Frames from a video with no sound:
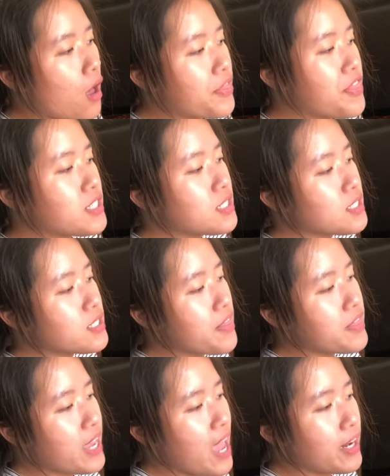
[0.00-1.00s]
This is at
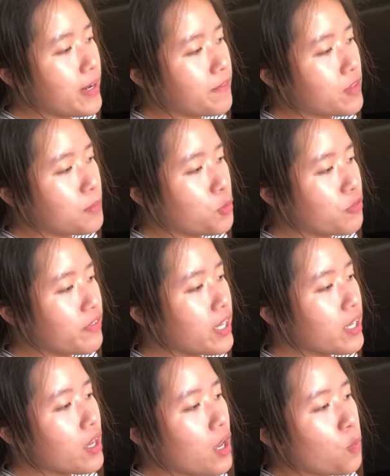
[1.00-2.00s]
the end of the
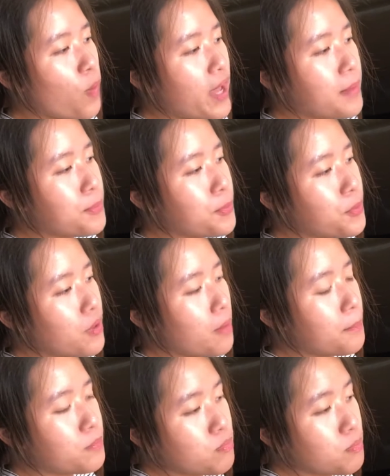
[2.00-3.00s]
movie when
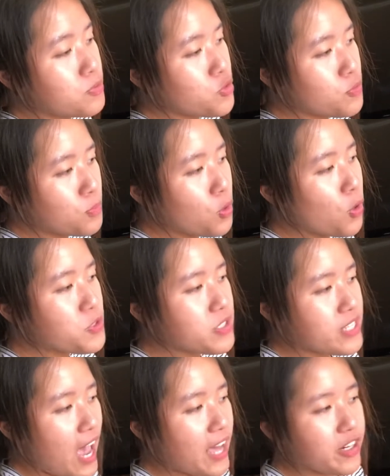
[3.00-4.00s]
Shmuel's
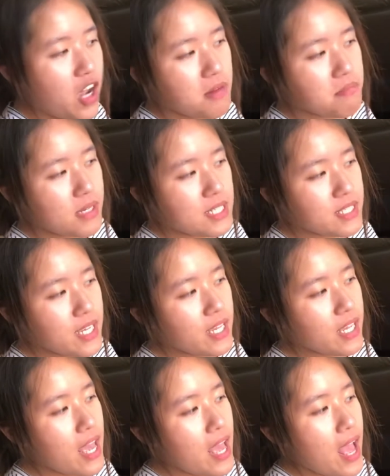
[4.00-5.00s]
dad got missing,
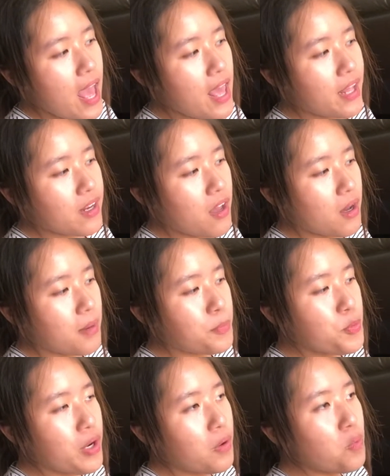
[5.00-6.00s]
and
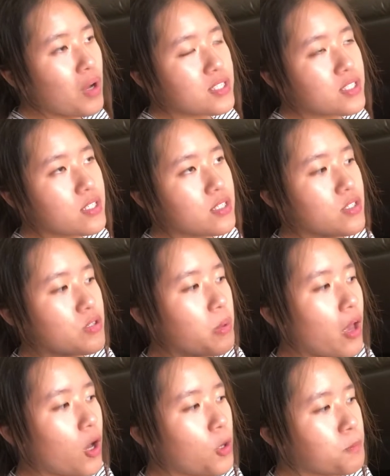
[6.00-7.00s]
Bruno wanted to
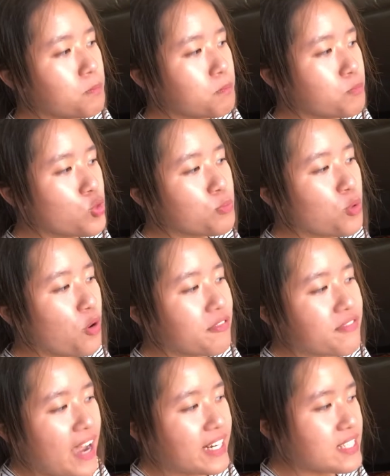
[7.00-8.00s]
help Shmuel
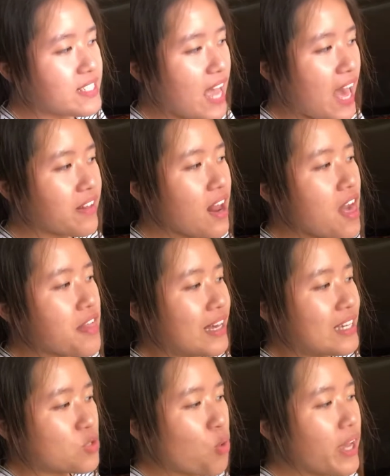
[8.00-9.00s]
find his dad.
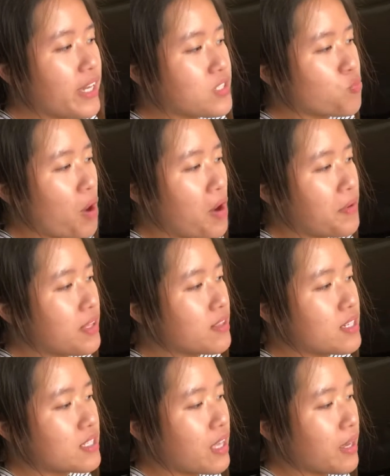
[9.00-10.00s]
That's why he's wearing
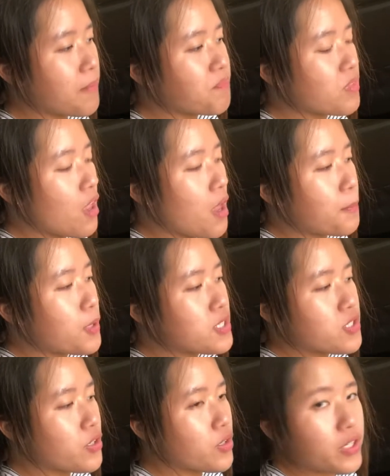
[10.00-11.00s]
this like
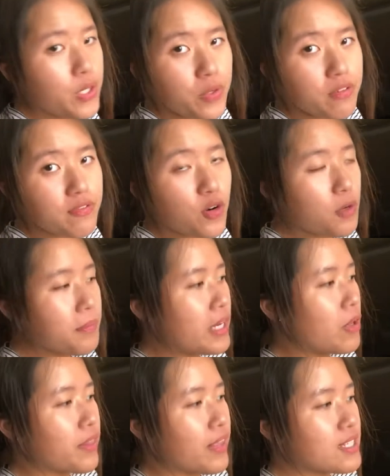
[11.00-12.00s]
prisoner uniform and
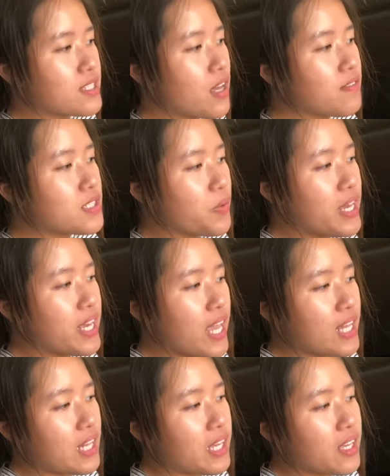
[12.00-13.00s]
all that stuff, so he
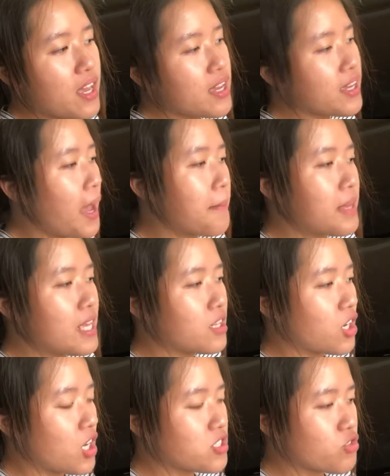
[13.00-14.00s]
can like come in the
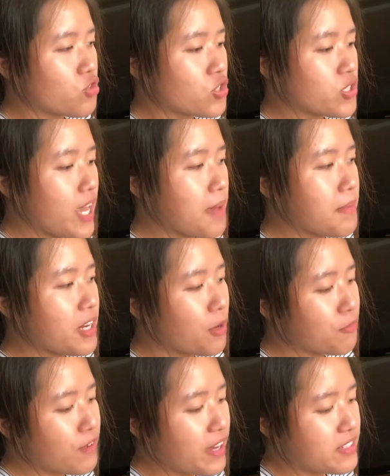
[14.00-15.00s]
concentration camp and help
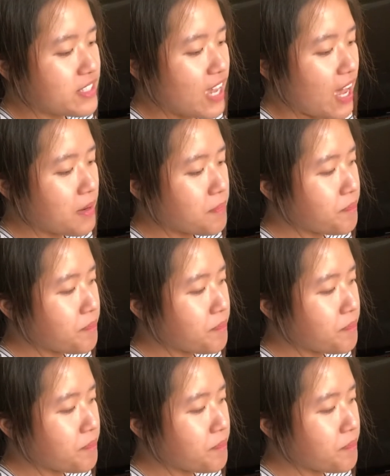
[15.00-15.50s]
find the dad.